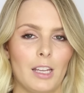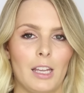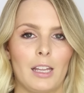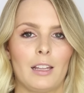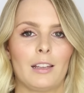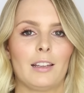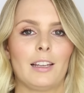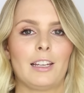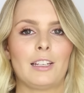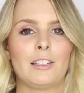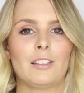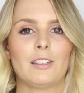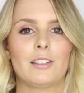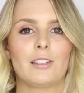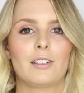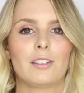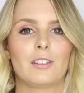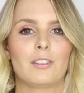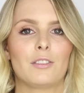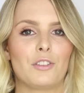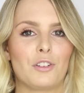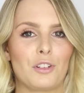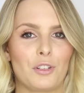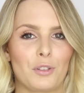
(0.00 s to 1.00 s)
at least
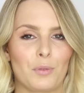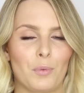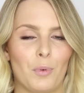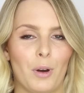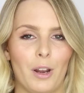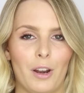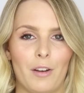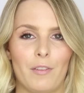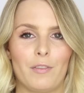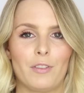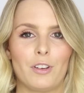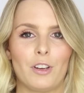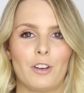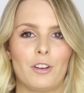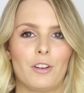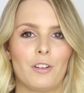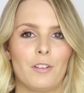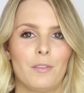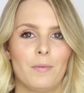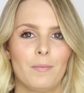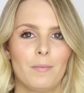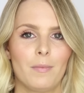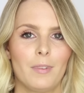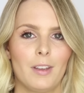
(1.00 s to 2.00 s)
just one of you.
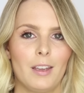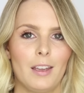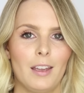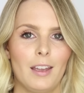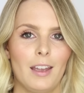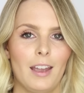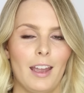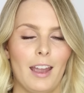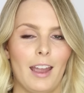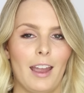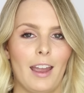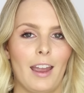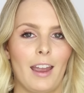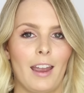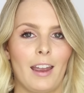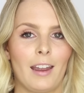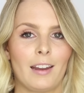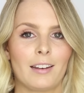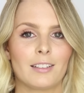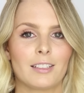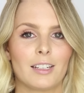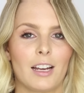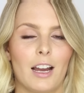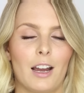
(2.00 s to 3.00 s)

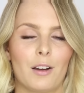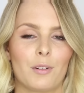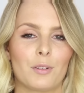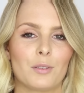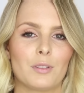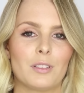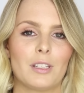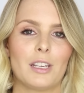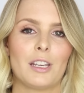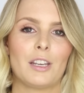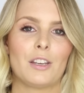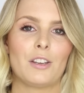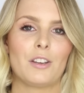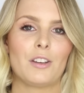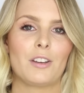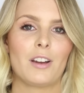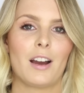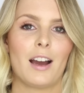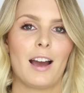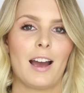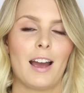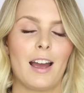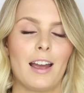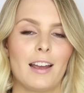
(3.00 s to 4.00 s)
And I will see you
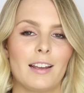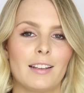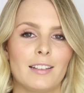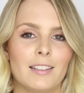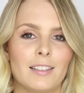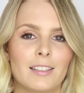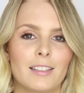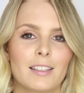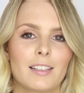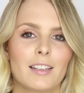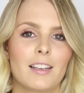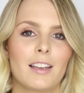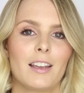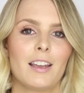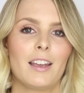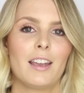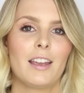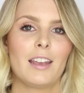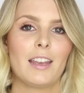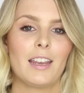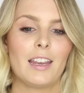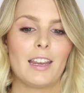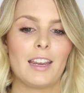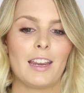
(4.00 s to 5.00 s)
guys
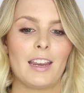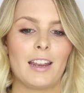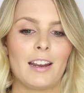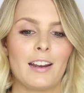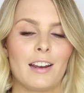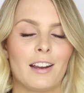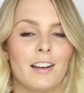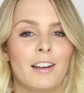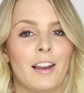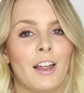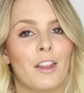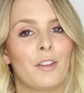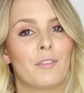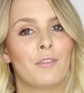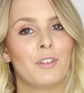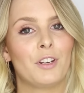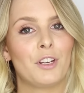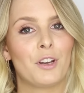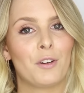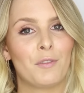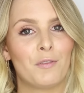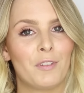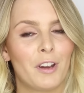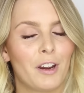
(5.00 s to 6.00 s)
in another
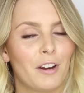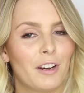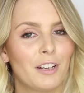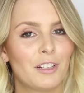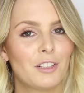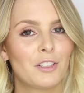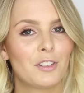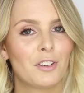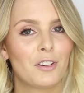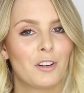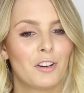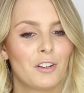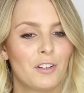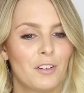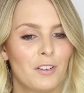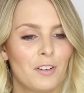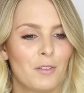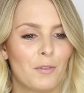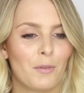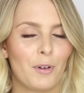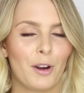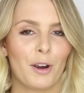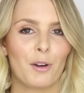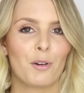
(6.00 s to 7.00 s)
video very soon,
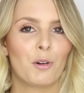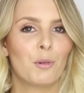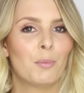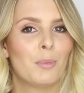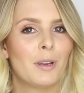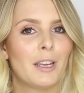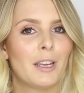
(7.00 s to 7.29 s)
where it will